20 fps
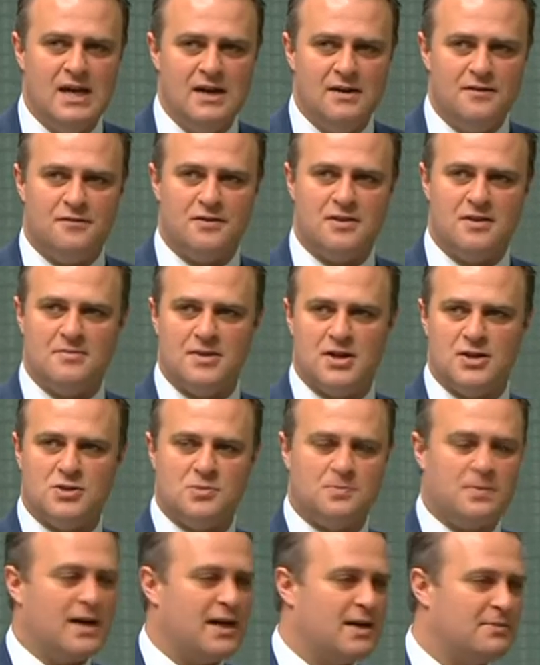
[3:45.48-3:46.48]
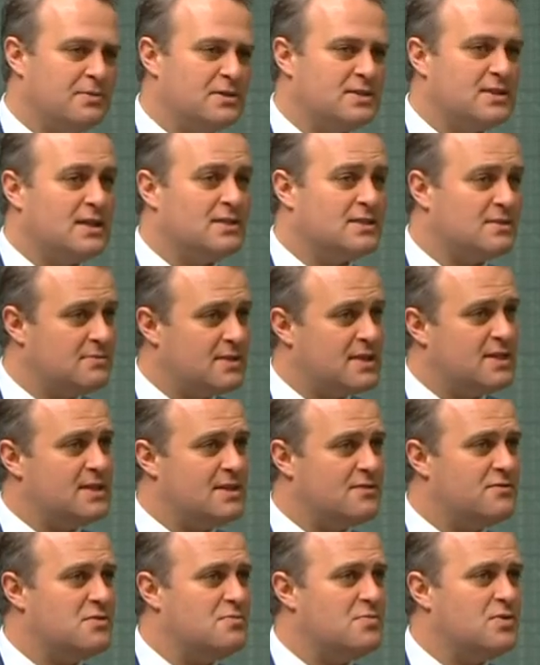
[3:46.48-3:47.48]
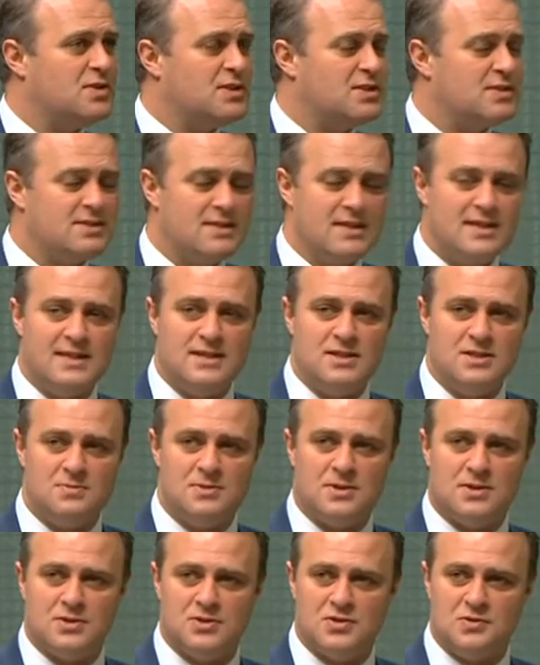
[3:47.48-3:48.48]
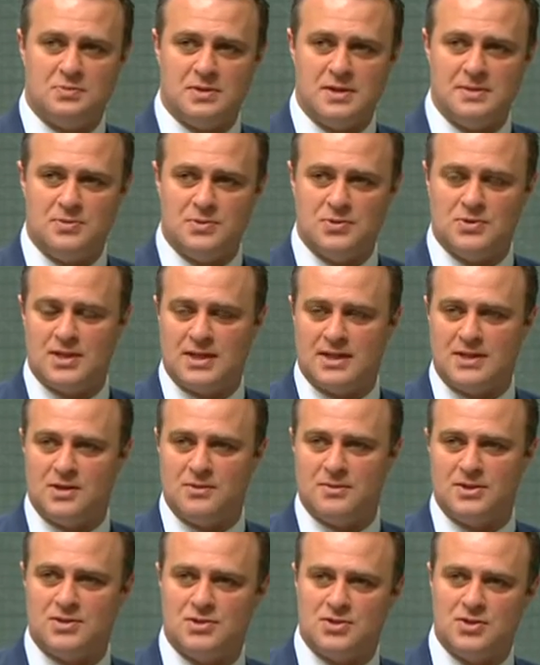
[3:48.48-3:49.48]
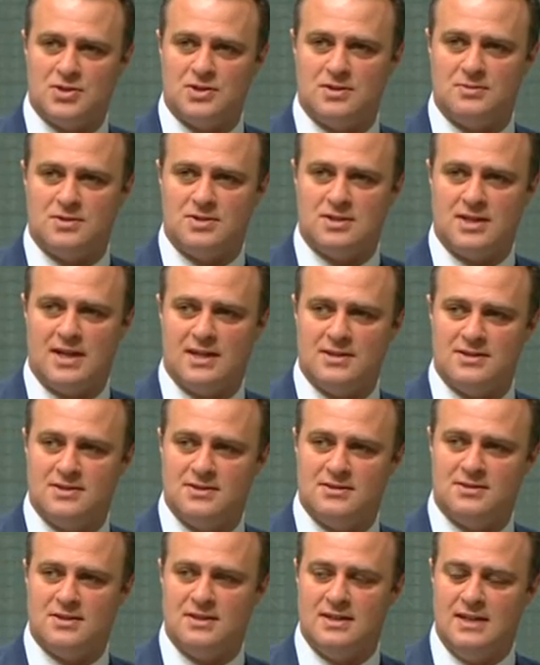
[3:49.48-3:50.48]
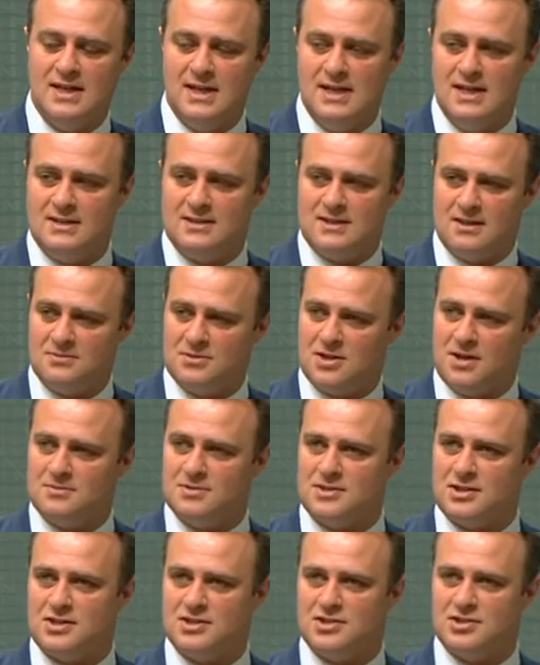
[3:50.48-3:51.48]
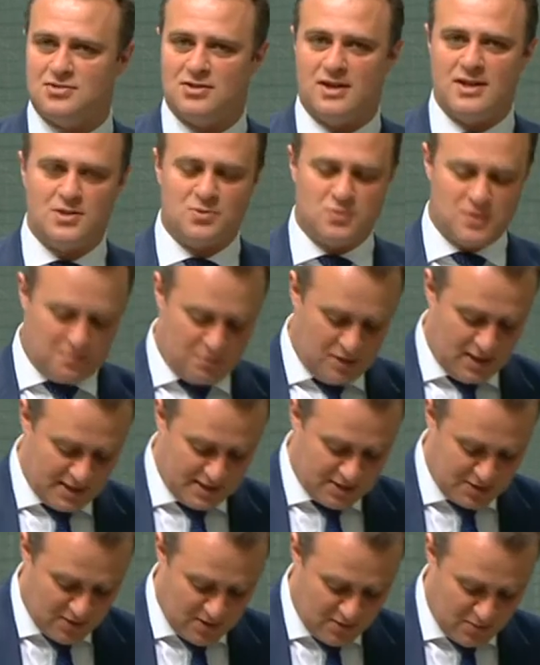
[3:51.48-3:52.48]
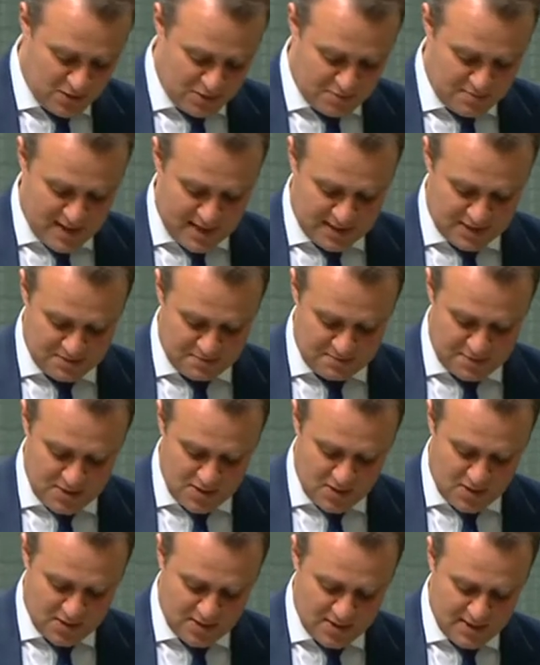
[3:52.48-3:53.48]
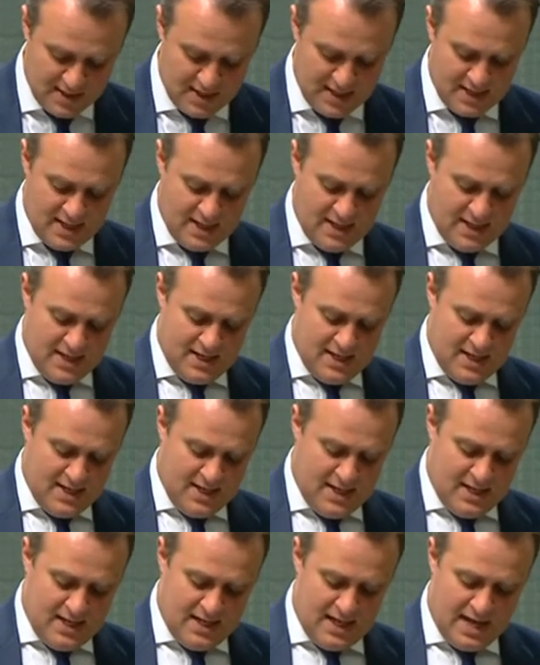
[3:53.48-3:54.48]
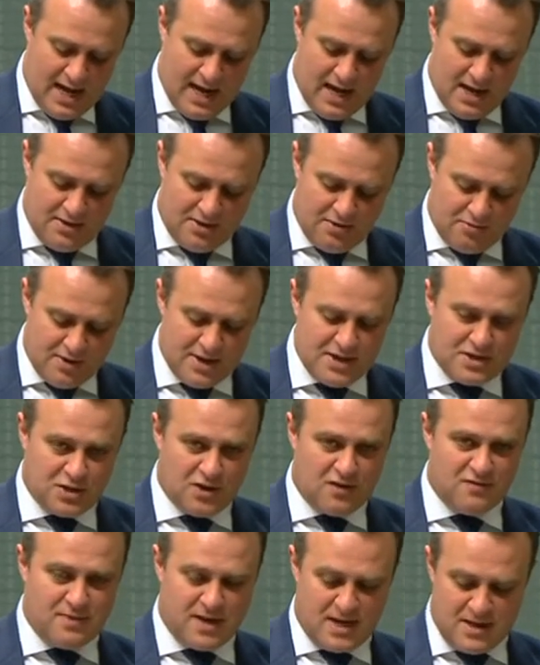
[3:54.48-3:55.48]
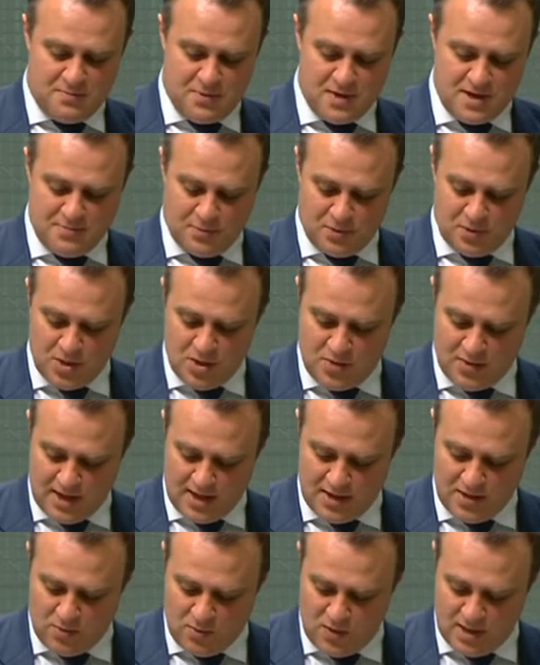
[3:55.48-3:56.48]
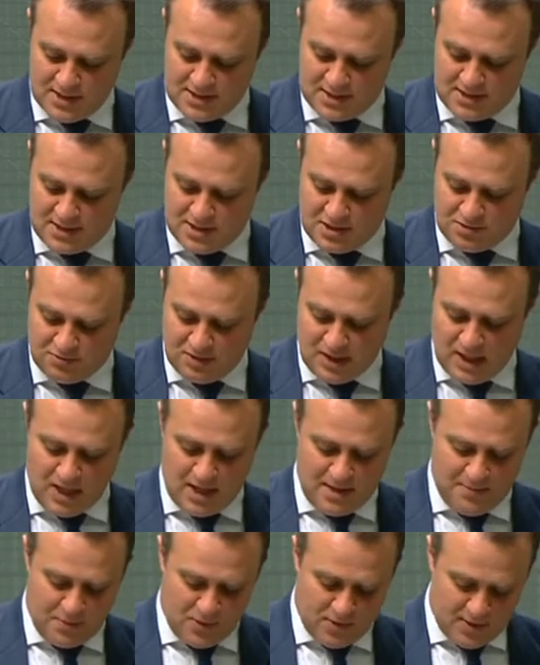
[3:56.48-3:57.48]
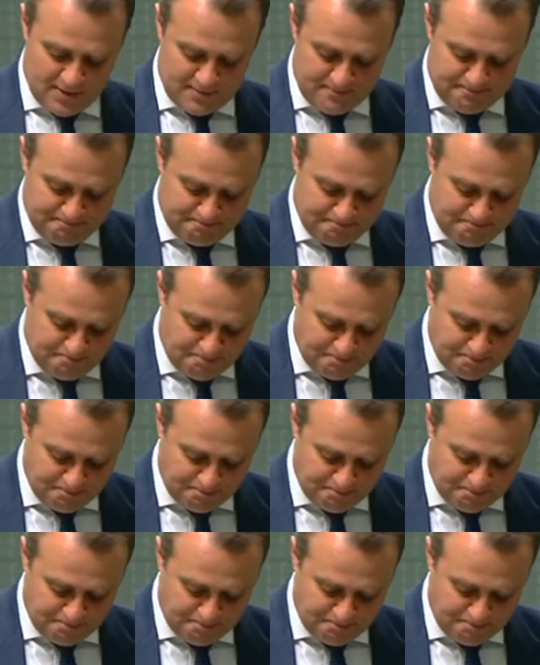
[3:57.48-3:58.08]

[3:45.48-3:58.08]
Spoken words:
for the most part, but doesn't meet everybody's needs because of people's economic circumstances and sometimes the constraints we place on it, which makes it beyond the reach of many people who would otherwise seek to rely upon it,